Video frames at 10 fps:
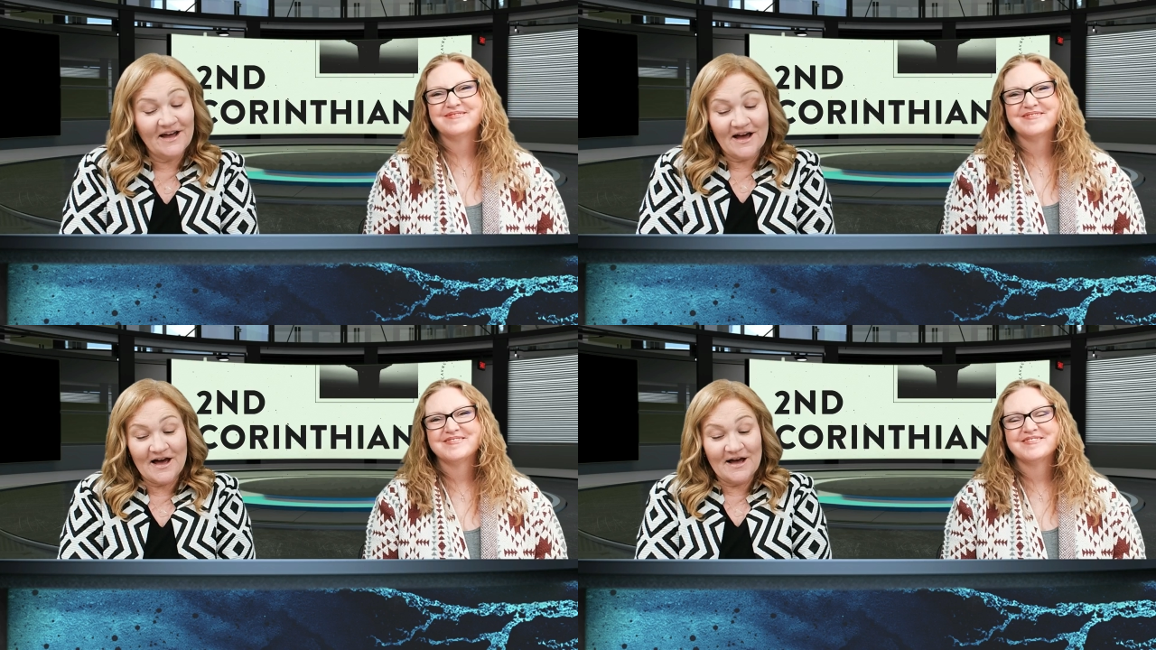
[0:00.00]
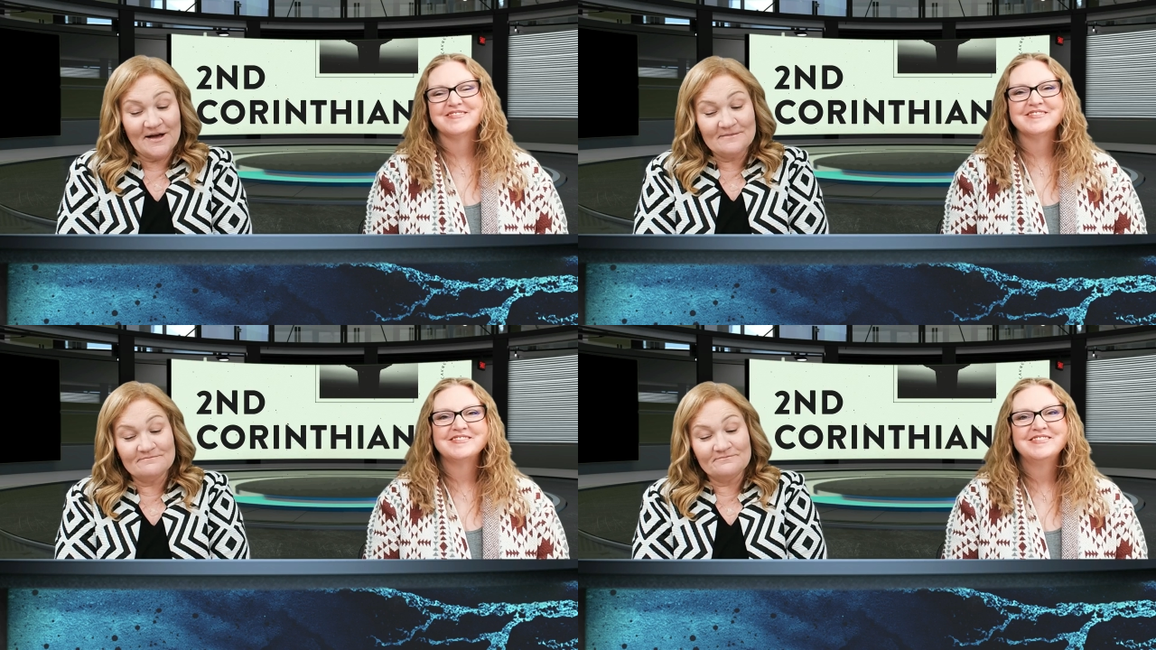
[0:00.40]

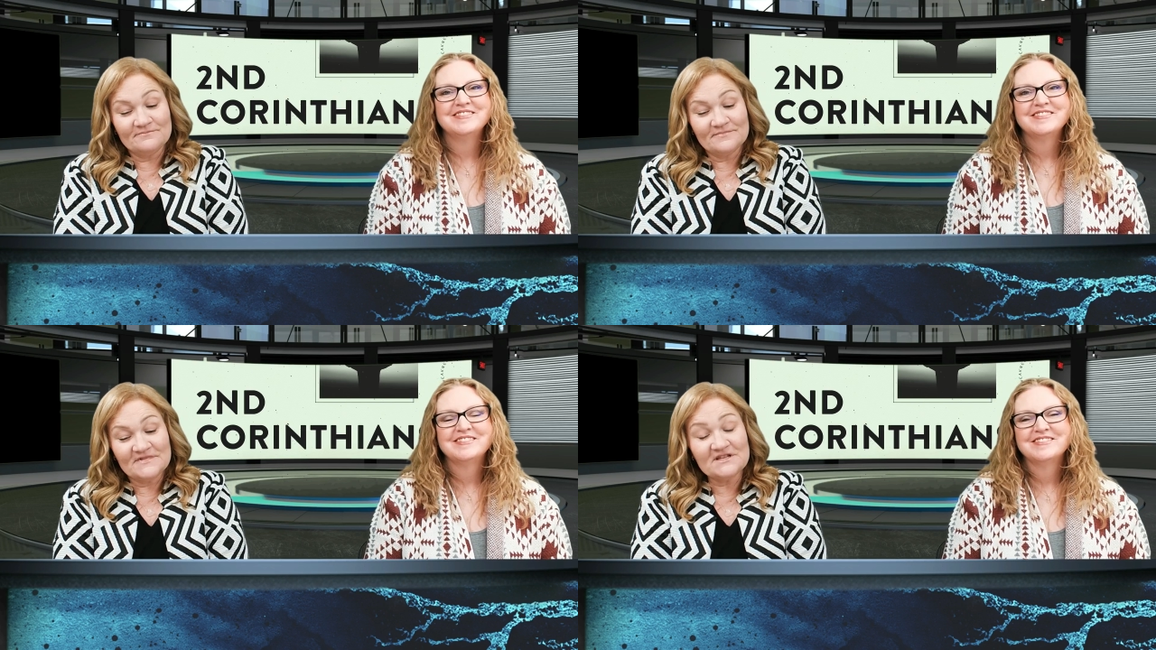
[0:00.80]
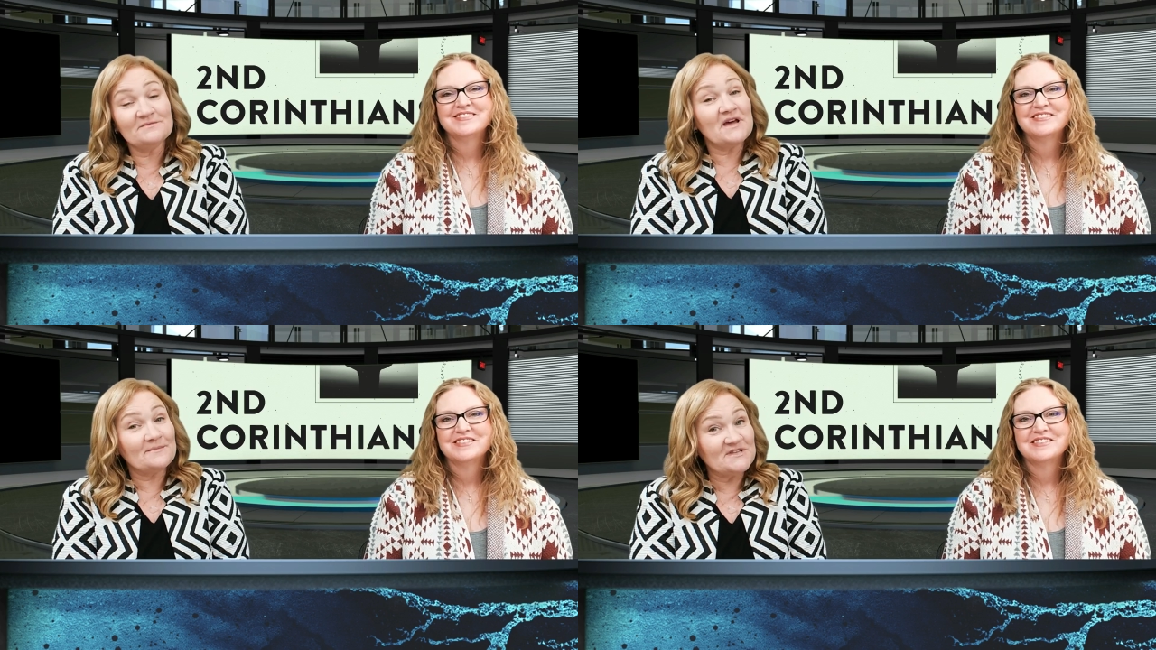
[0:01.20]
Speaker 1: Um,
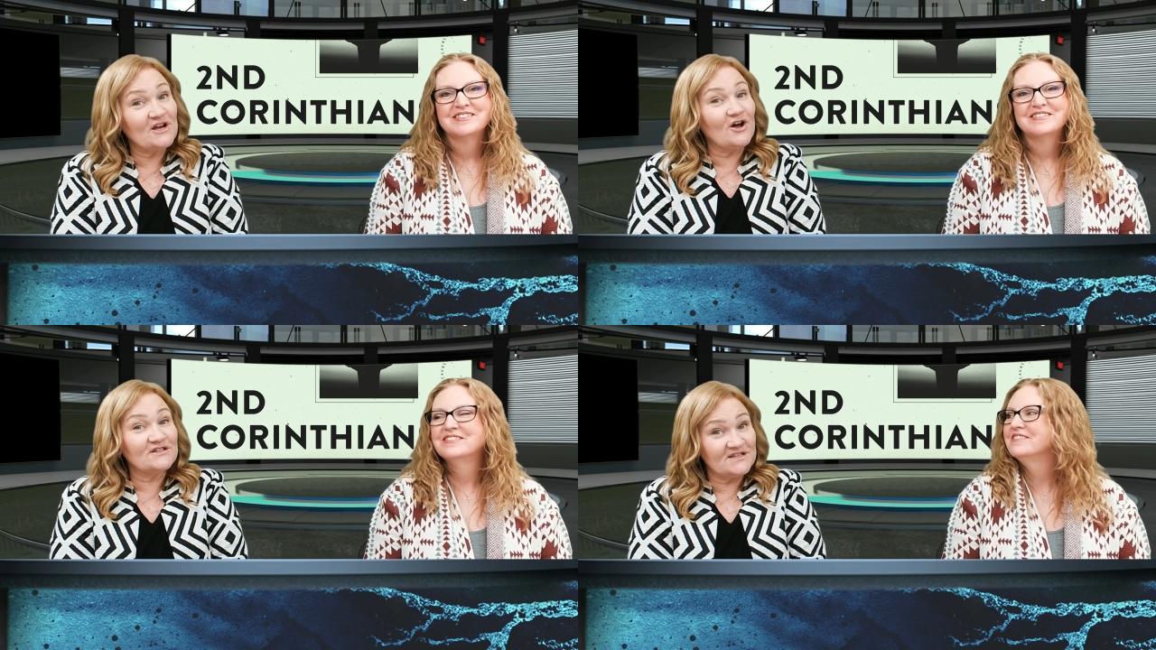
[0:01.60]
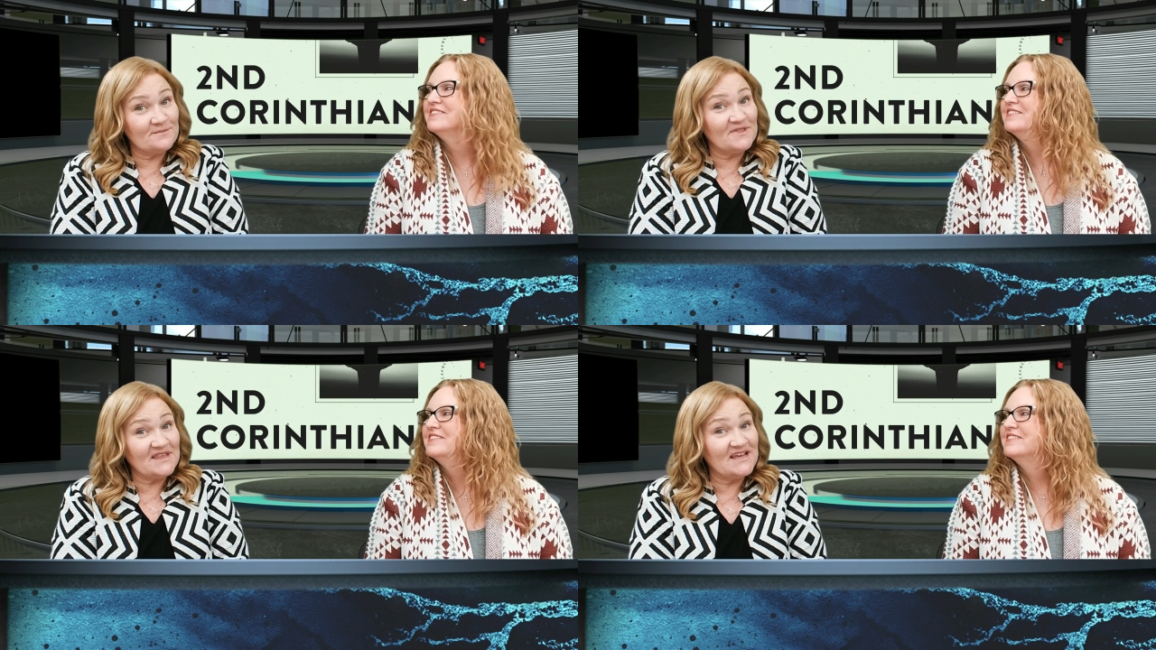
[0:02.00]
sometimes he calls
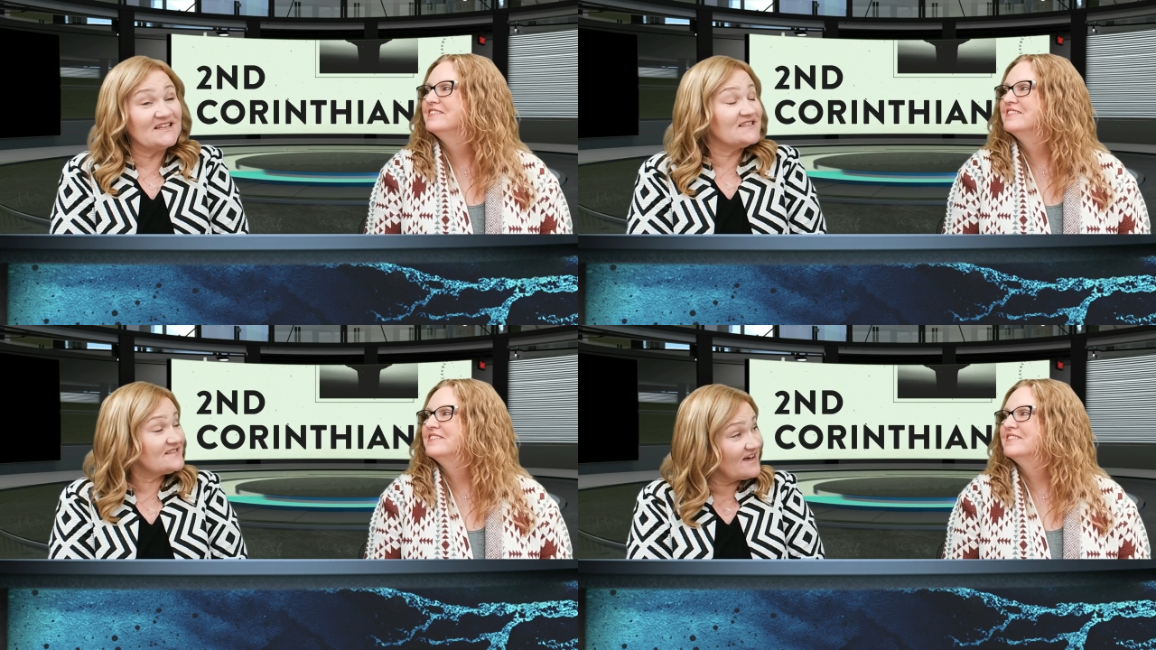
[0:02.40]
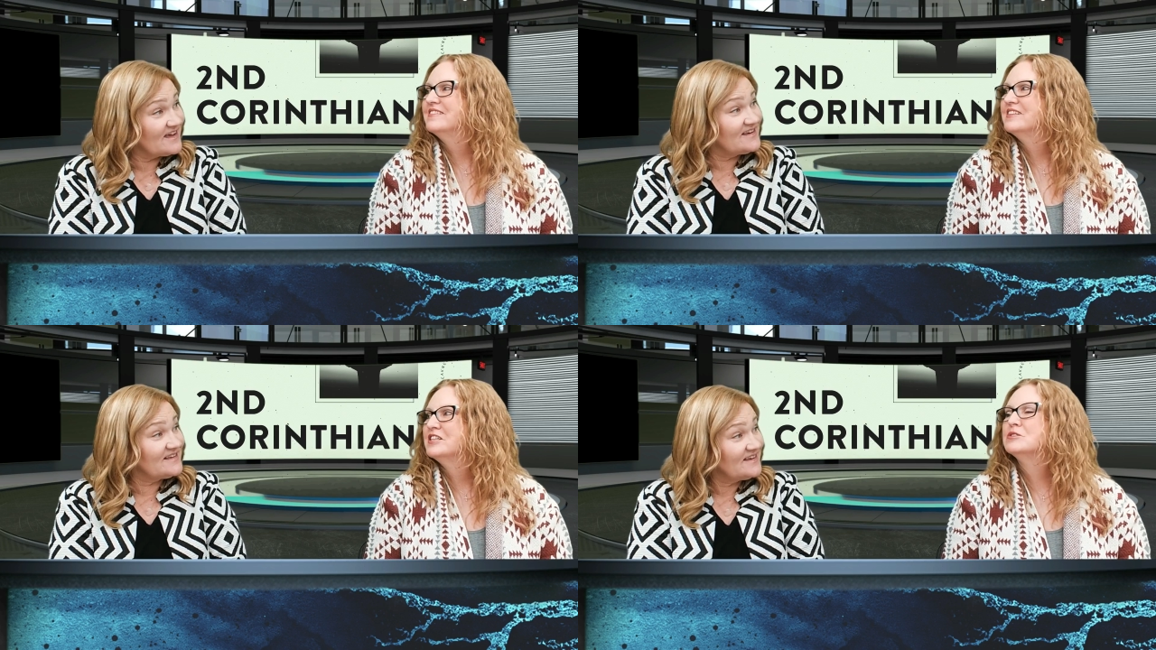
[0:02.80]
Timothy his
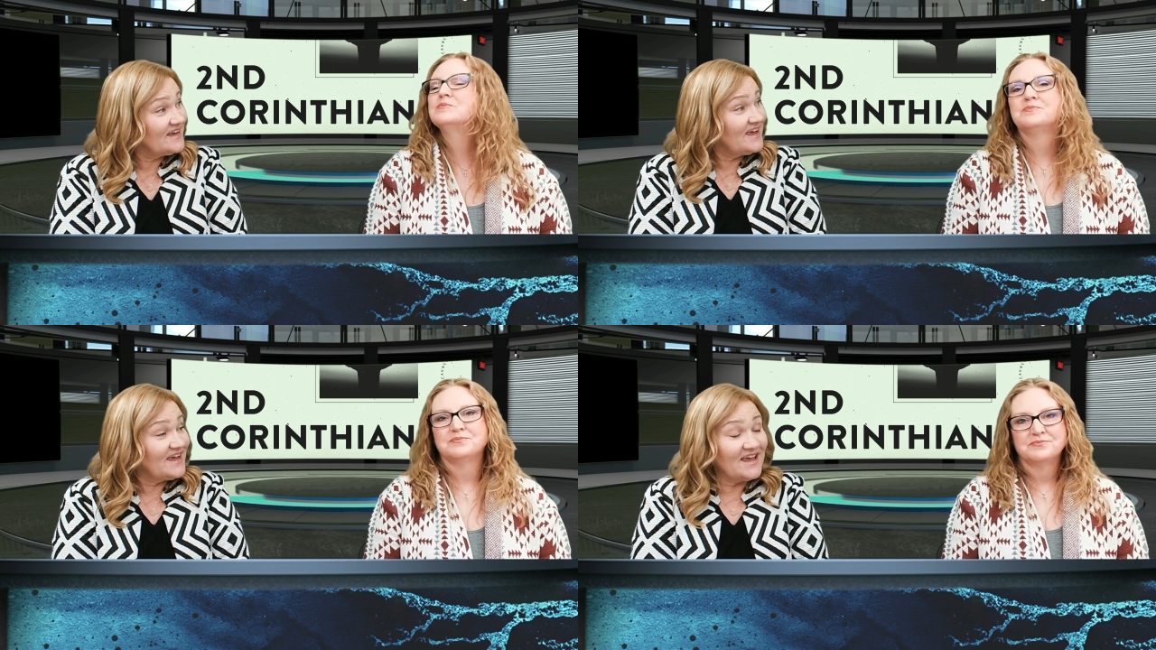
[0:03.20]
son mm-hmm.